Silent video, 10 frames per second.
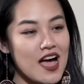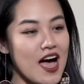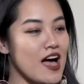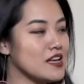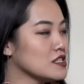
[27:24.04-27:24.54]

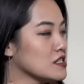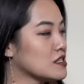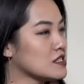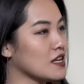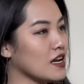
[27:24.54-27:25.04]
And she's
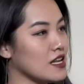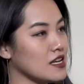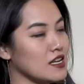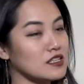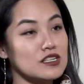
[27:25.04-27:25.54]

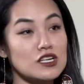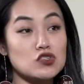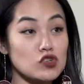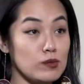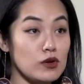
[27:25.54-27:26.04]
studying
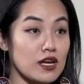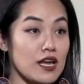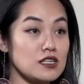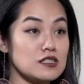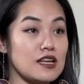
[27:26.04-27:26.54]
international
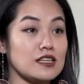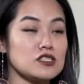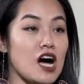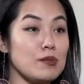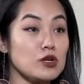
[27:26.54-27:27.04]
communication at the
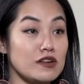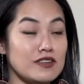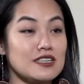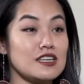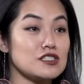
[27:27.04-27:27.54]
top
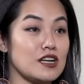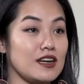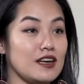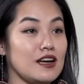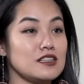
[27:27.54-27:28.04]
university in
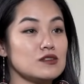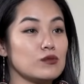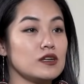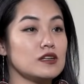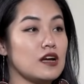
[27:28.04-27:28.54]
China.
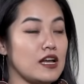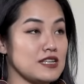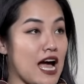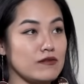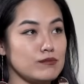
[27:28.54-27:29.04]

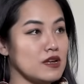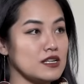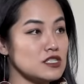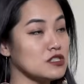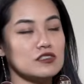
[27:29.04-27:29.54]
And
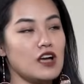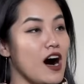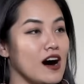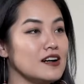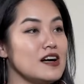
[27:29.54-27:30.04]
she's
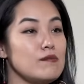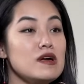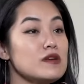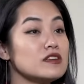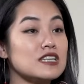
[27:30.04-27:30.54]
young.
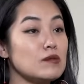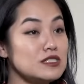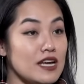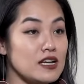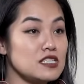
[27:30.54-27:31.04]
Maybe
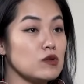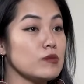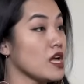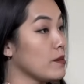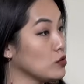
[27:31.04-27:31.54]
someday she will
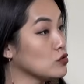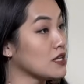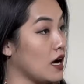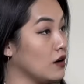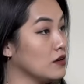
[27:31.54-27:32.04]
be able to
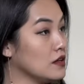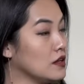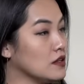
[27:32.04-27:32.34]
tell